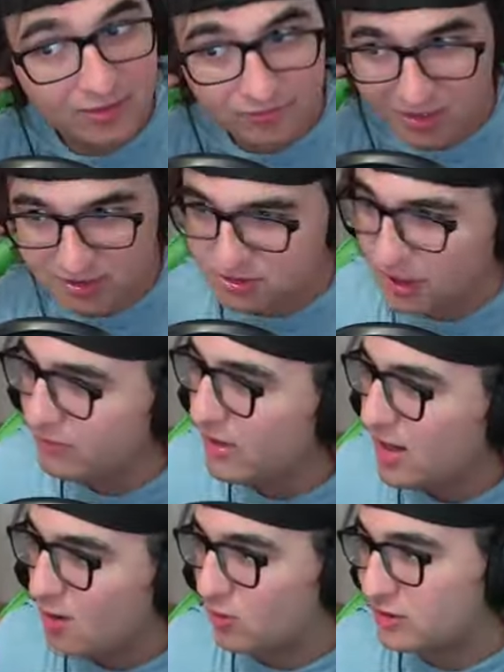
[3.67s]
Rush. So,
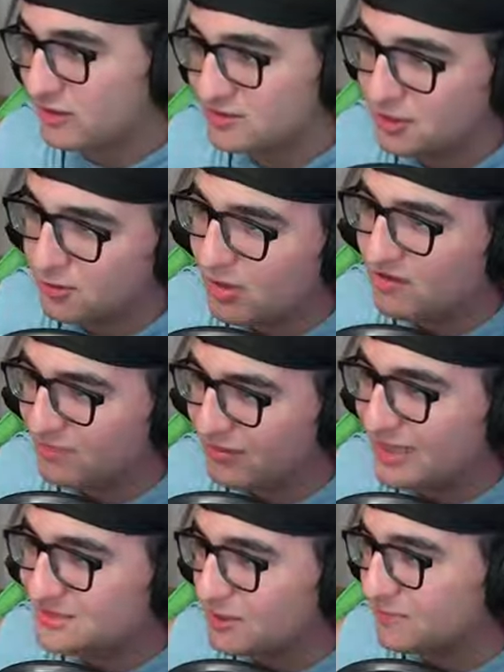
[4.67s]
we're continuing on from the
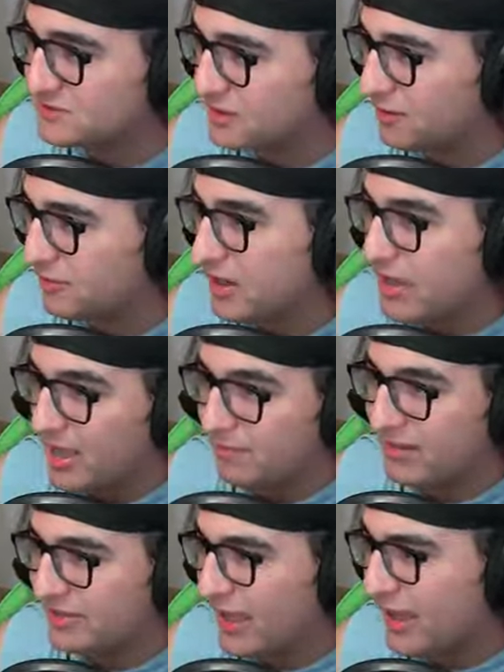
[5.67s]
last episode, and
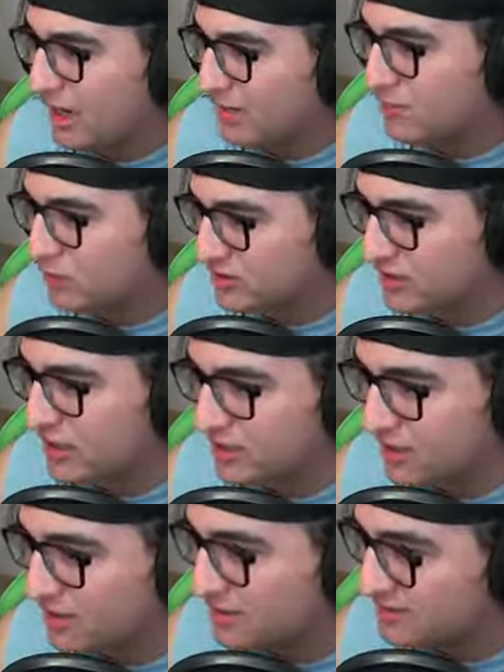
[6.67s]
by that, I mean we're
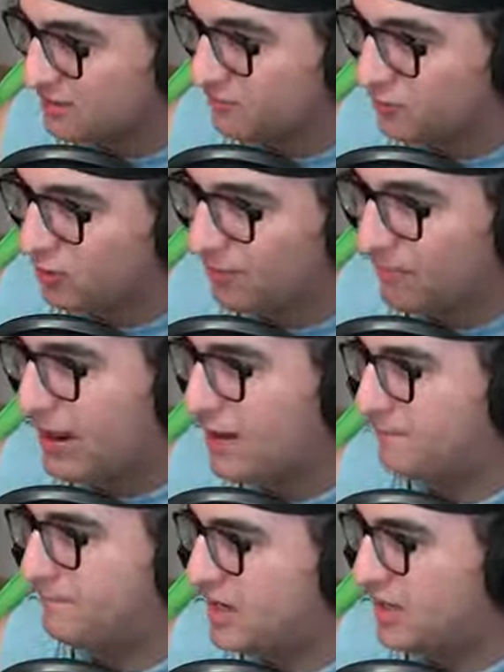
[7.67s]
kicking some robot
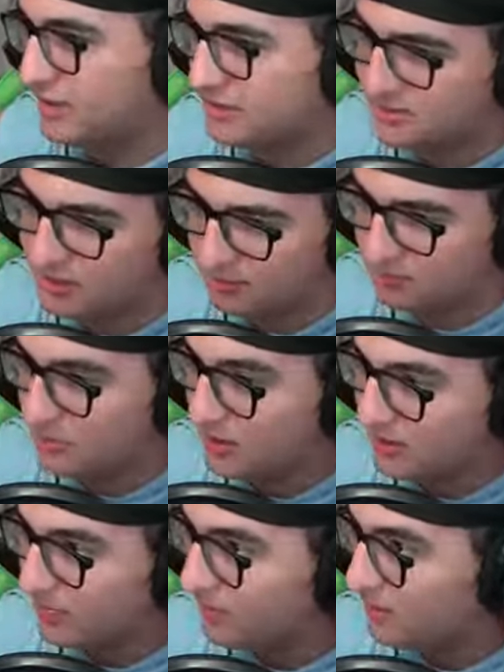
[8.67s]
butt. So,
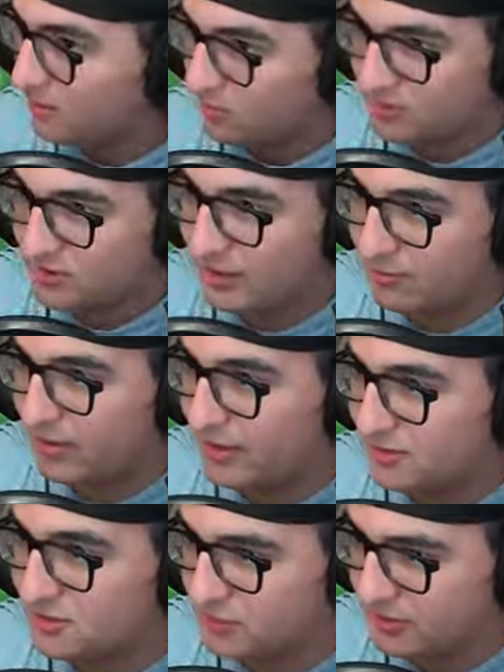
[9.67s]
I'm gonna get right
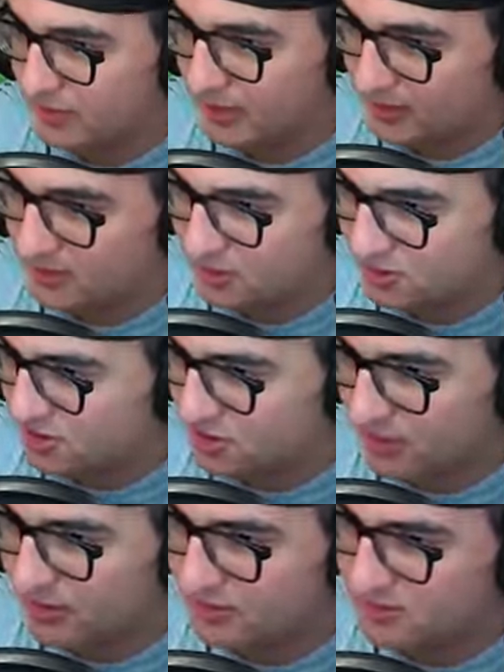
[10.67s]
into it and uh, just
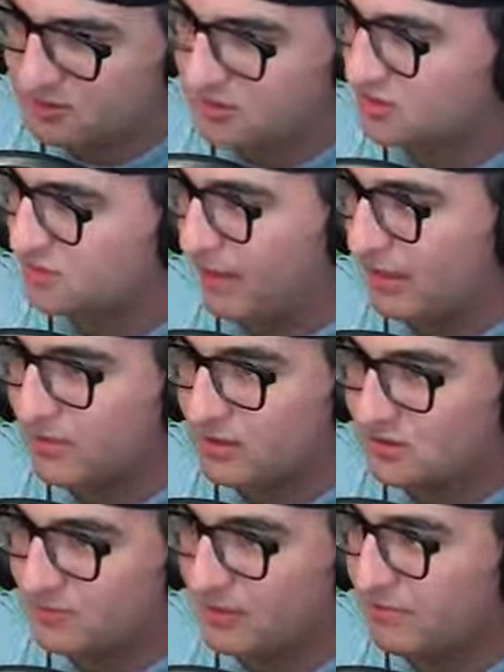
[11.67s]
start spamming,
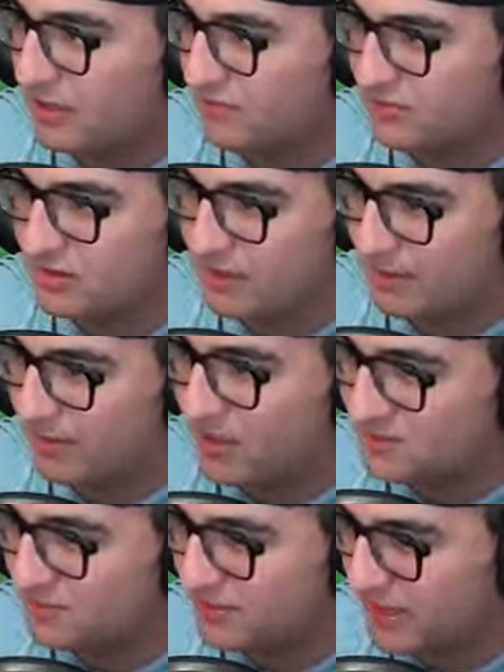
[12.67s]
spamming everything that I
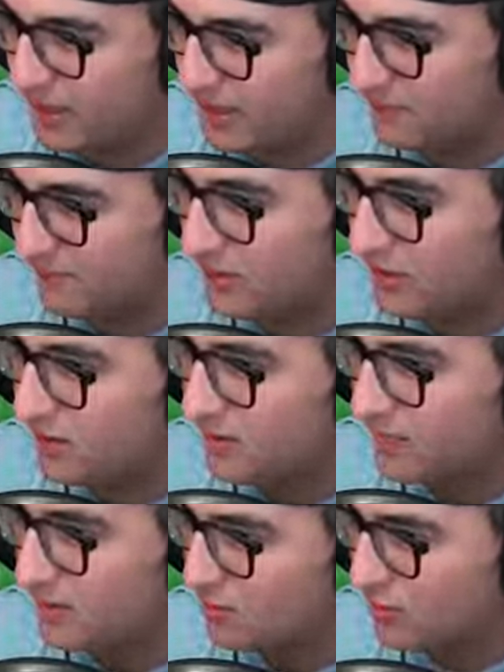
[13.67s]
possibly can.
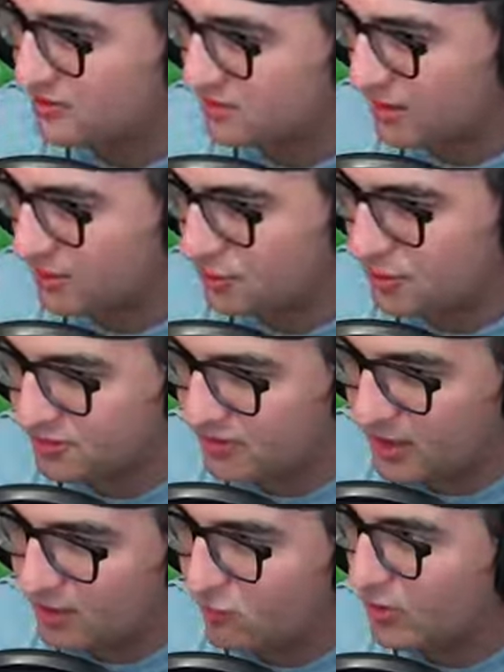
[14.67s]
Of course, to go do your
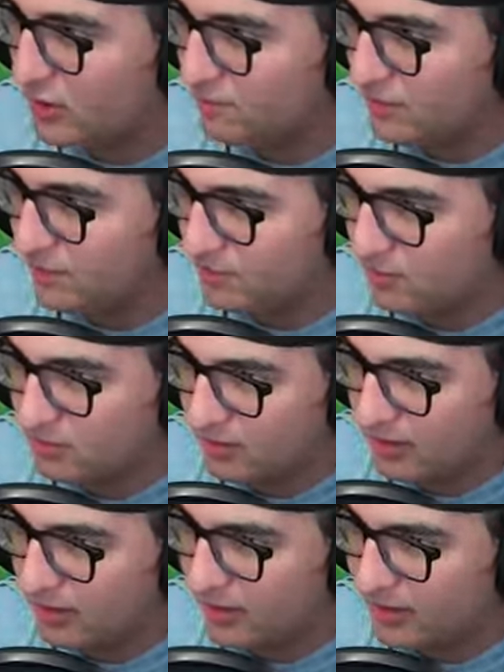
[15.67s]
thing, weaken people. All
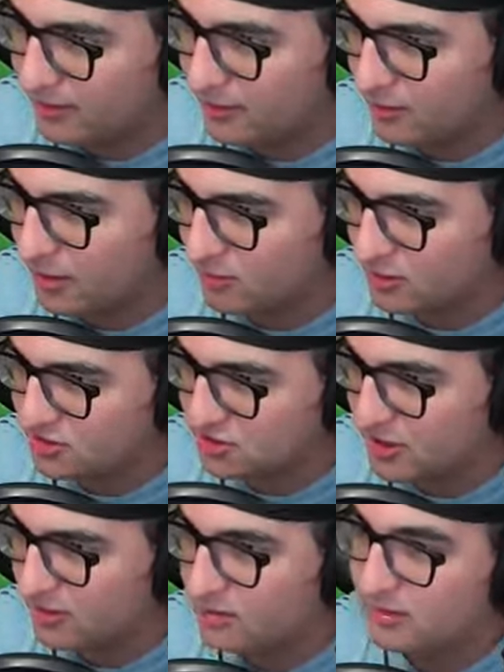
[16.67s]
right, there you go. Good shit.